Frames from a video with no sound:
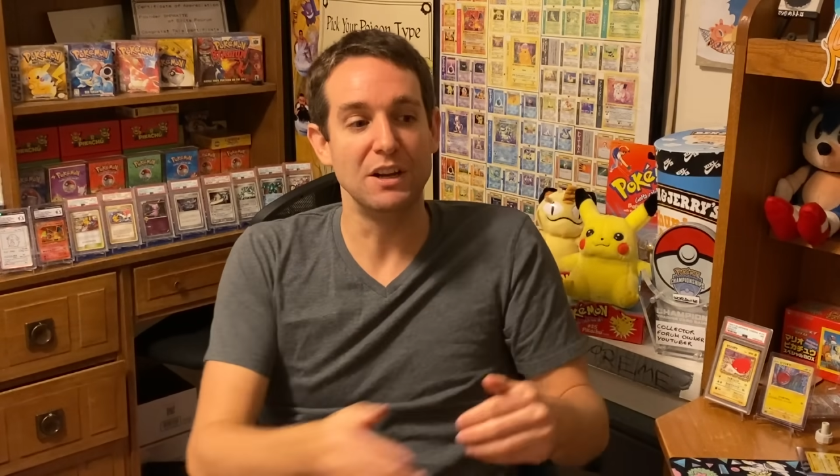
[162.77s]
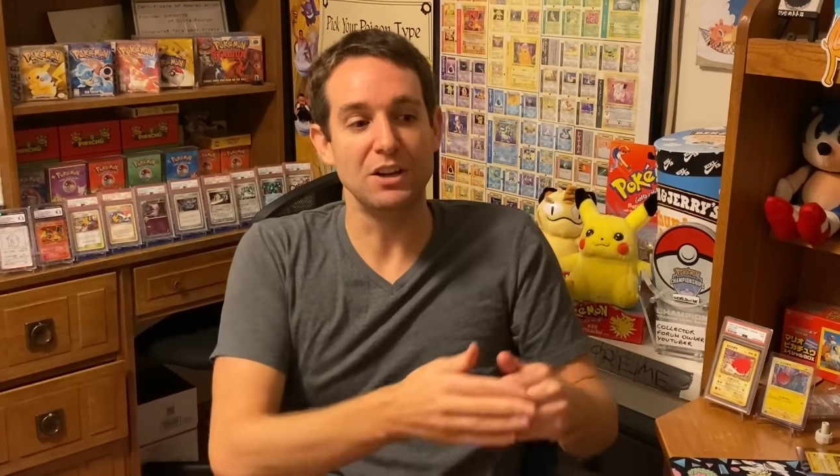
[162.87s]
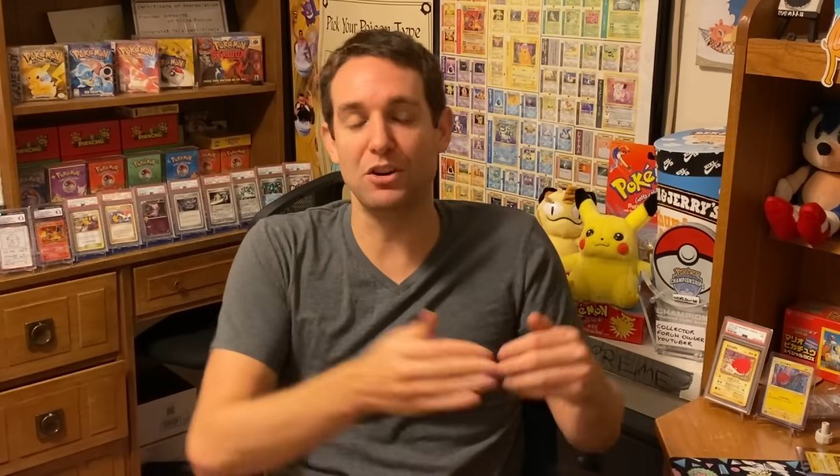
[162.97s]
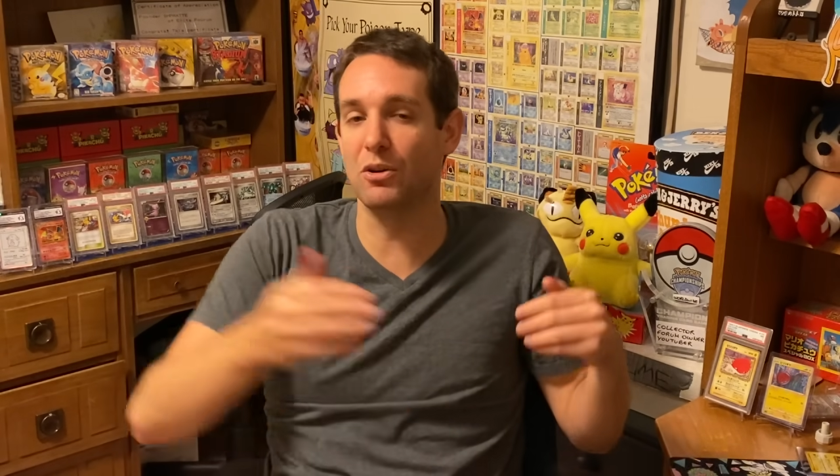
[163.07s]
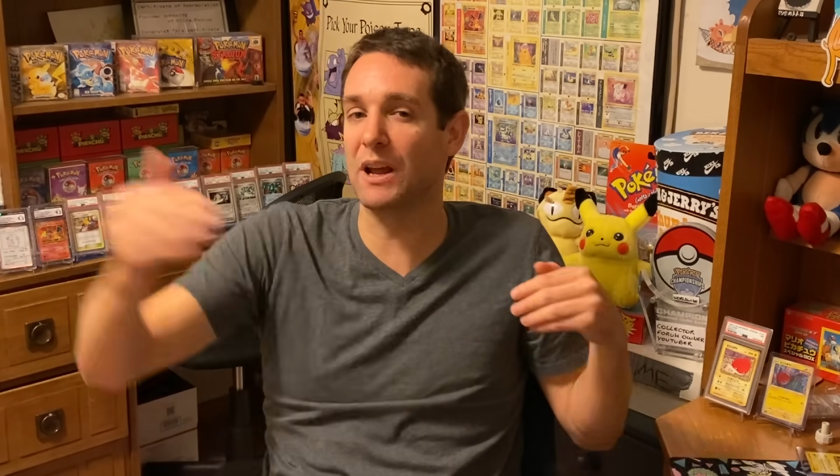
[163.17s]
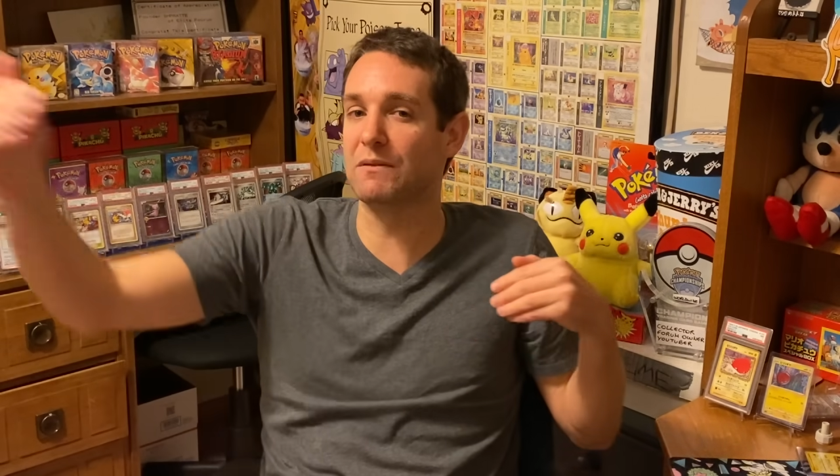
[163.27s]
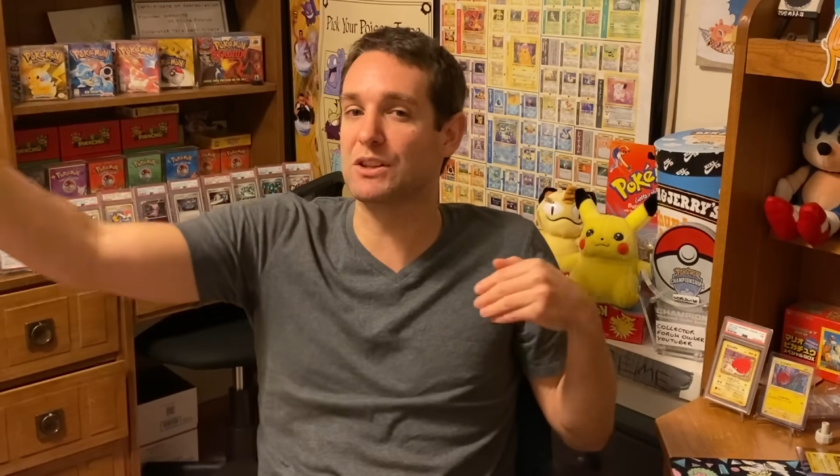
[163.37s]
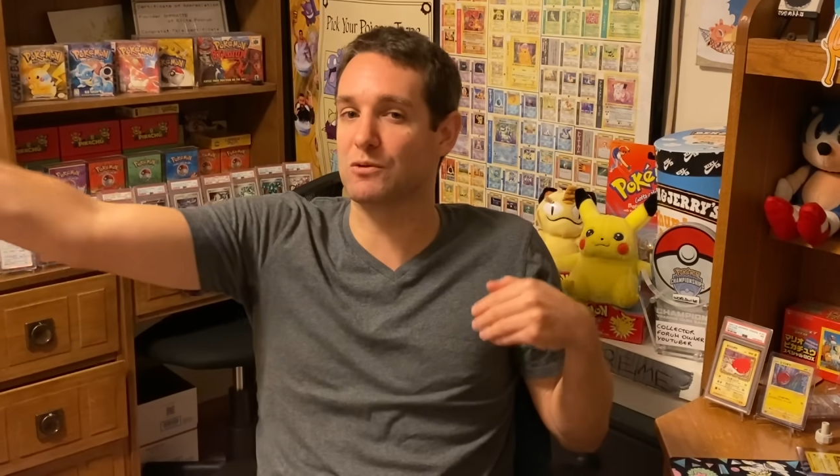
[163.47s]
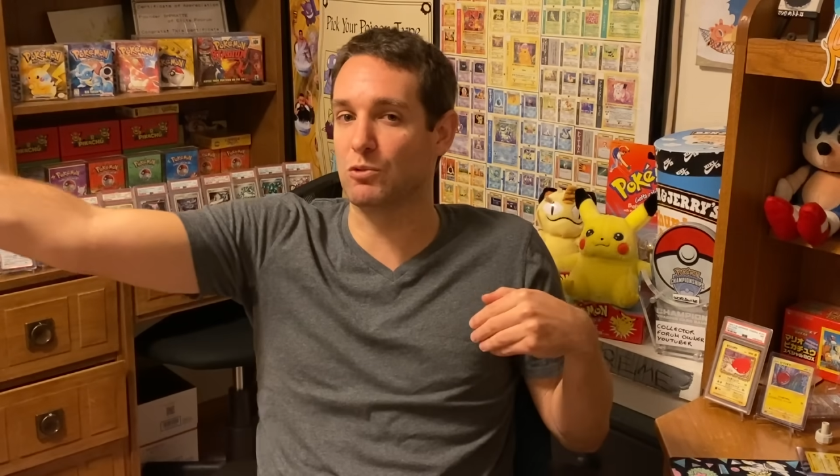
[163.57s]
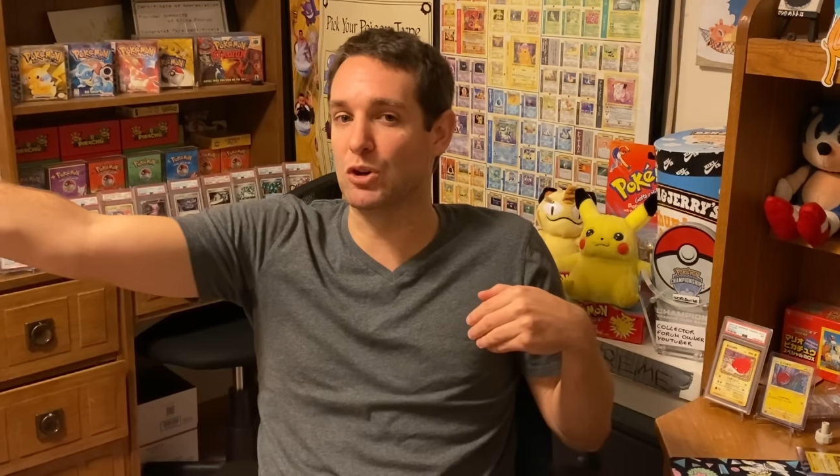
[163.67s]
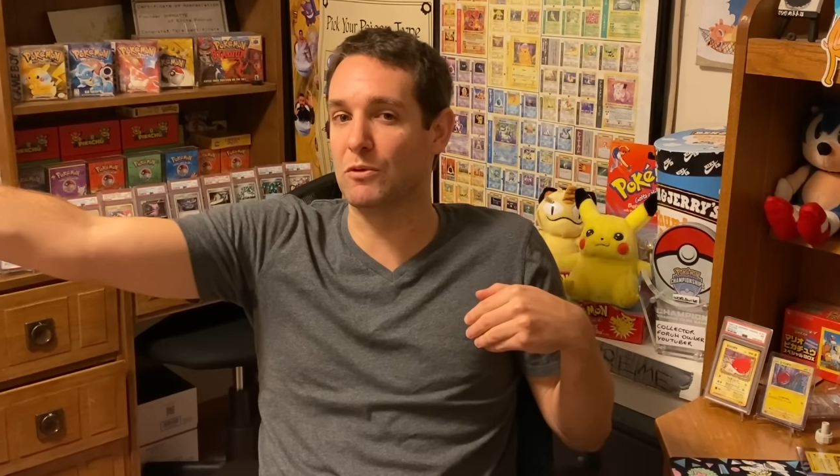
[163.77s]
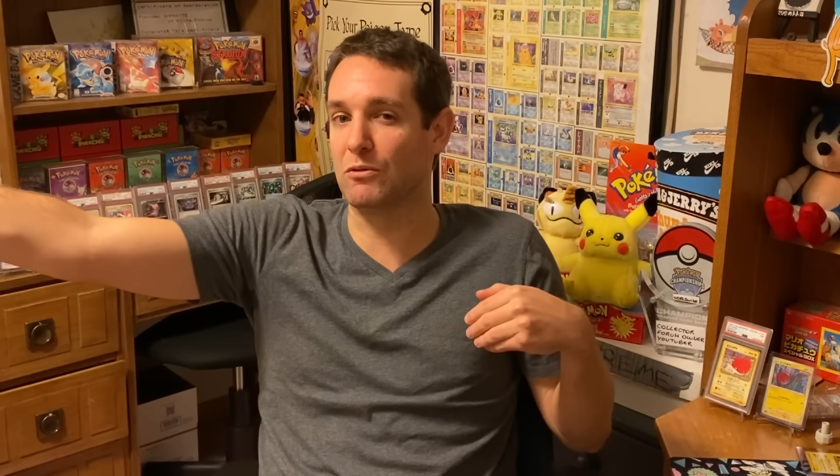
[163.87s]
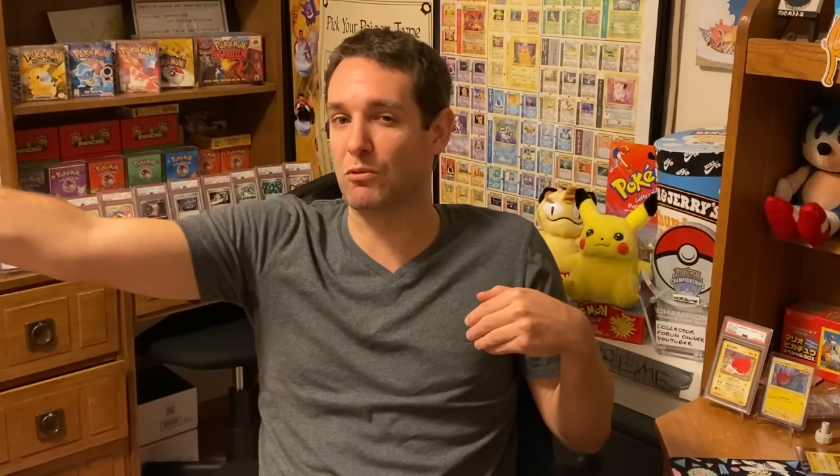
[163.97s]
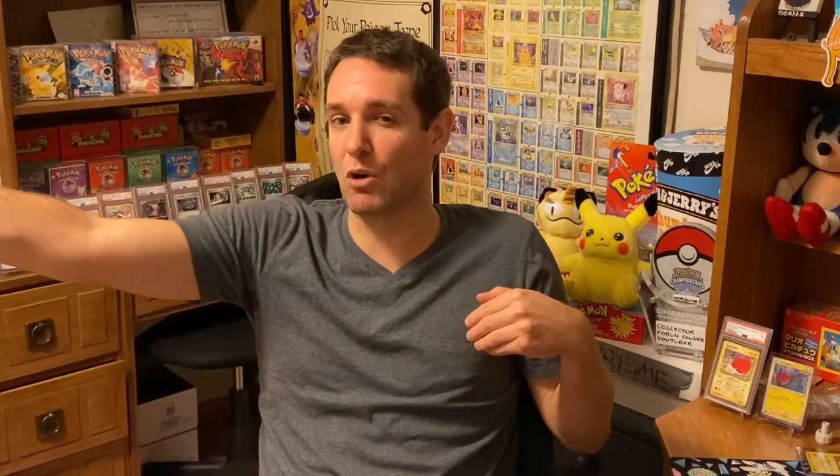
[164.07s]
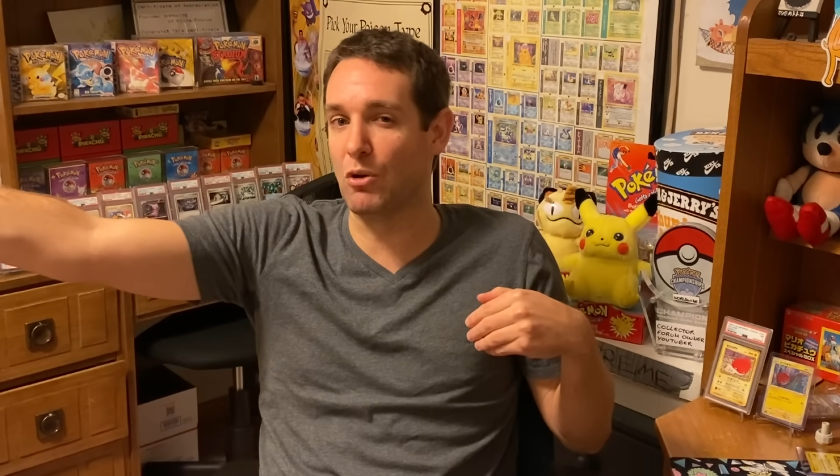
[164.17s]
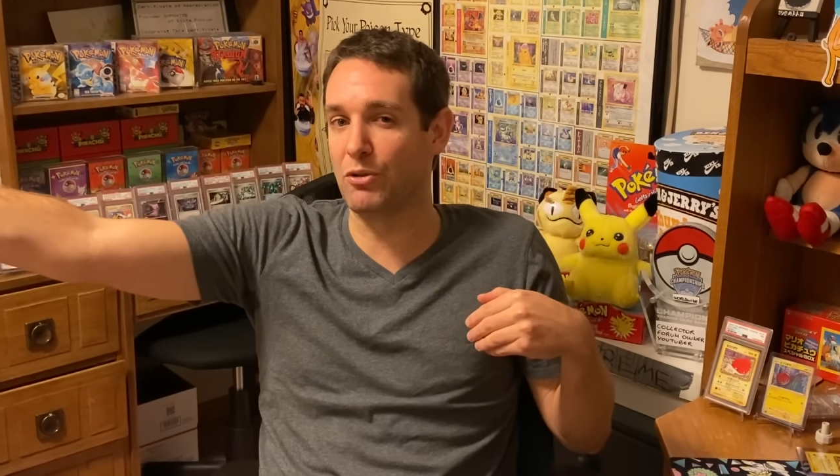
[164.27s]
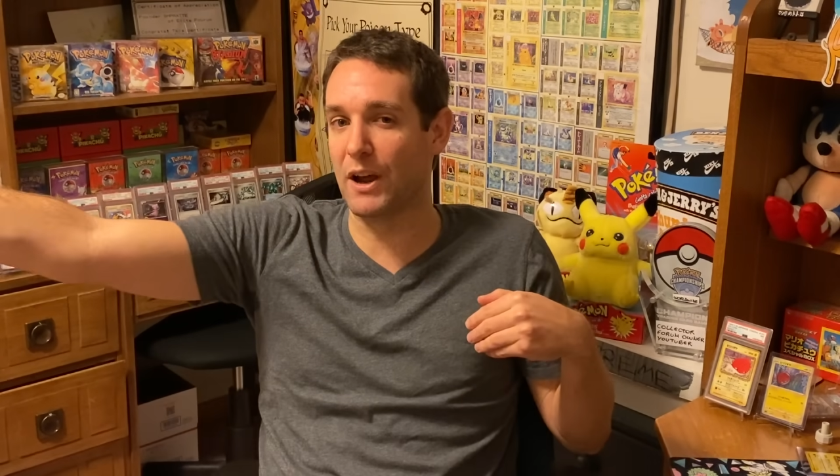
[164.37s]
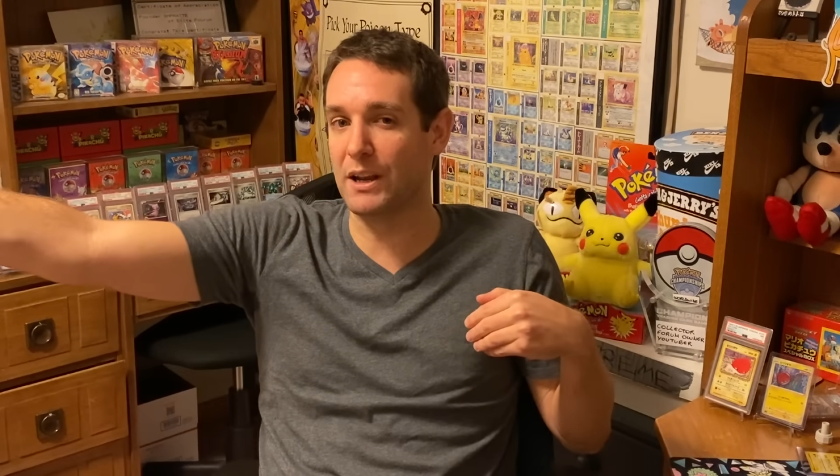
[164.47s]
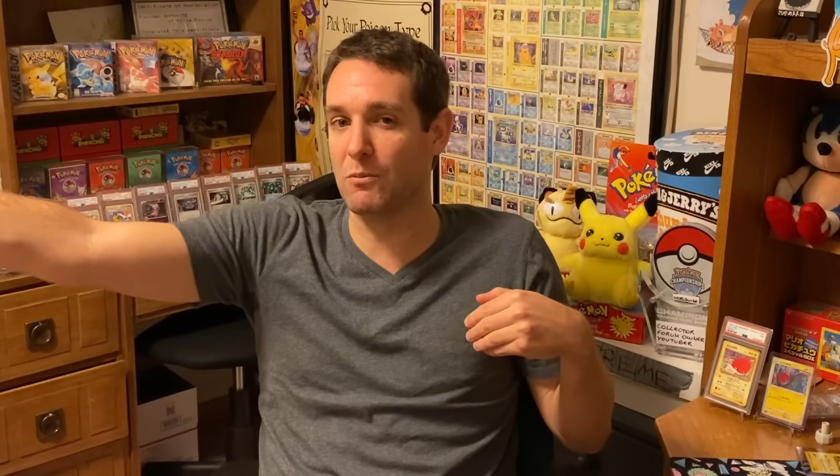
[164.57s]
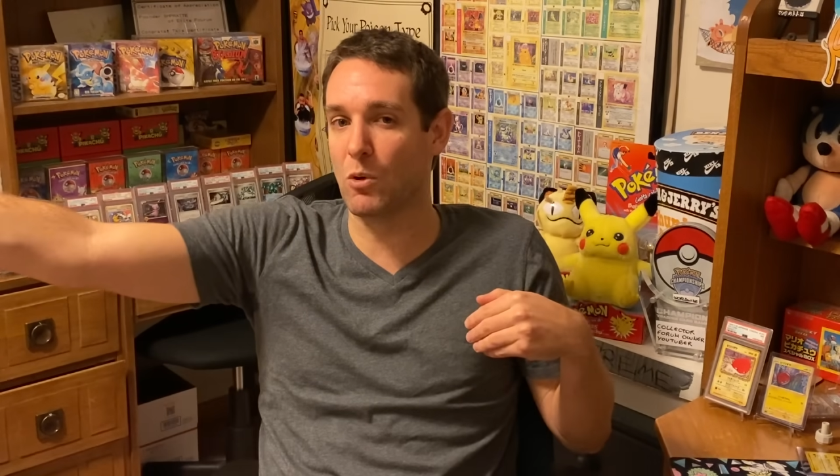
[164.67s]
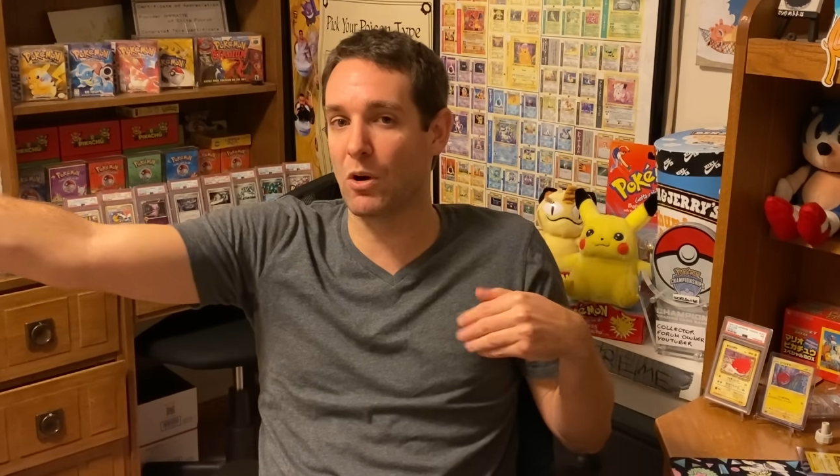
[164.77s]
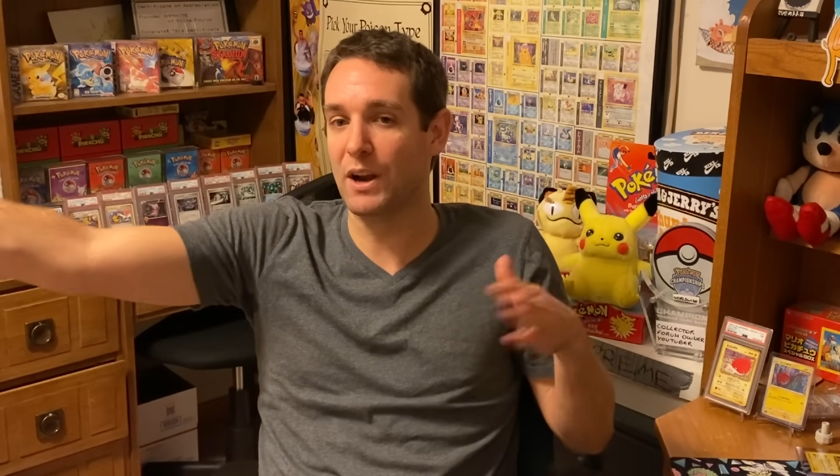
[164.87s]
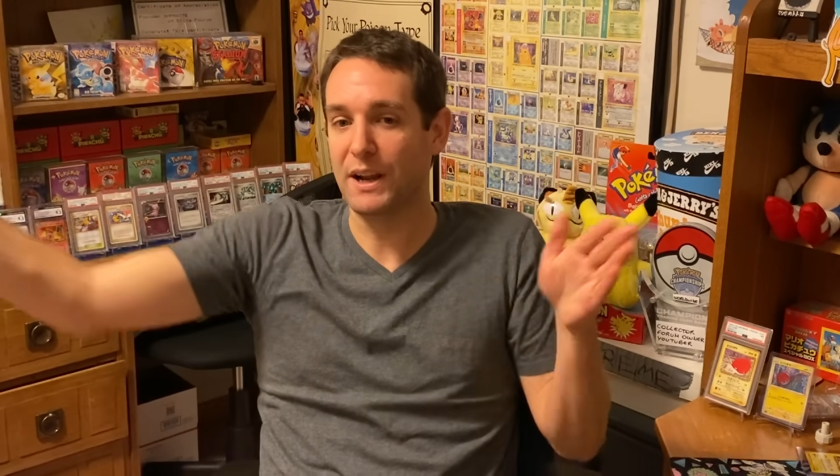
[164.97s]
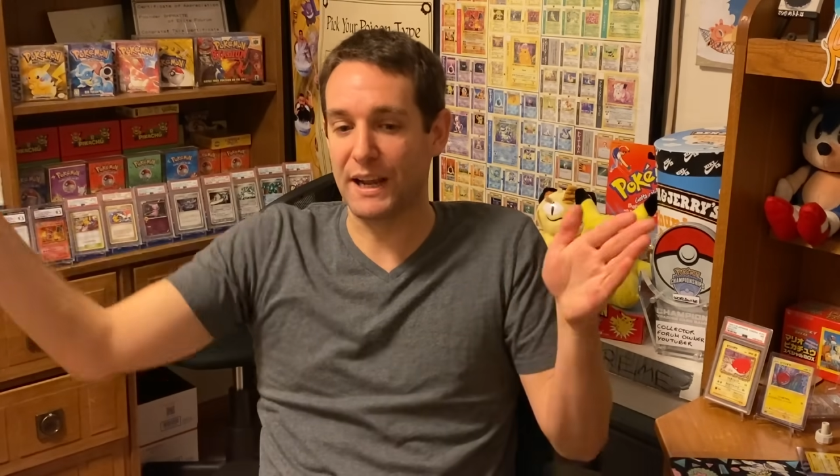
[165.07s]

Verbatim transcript: you don't have this room of growth anymore